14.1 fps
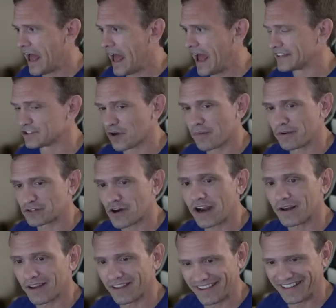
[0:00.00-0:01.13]
And so I've been
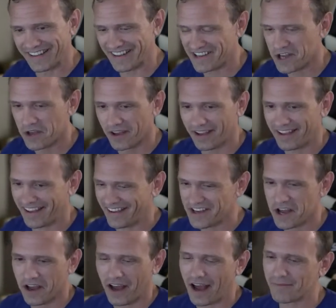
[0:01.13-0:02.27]
trying to
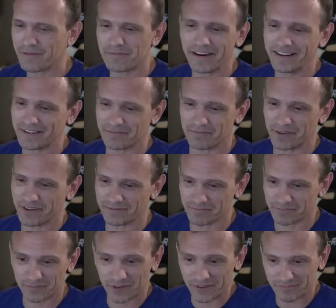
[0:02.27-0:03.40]
I've been meaning to put
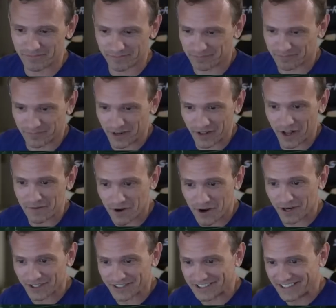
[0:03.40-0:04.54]
it on
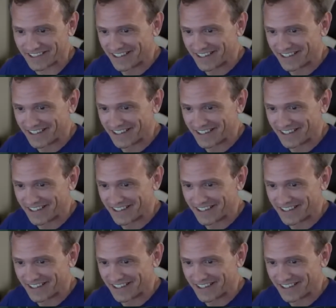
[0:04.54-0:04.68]
merch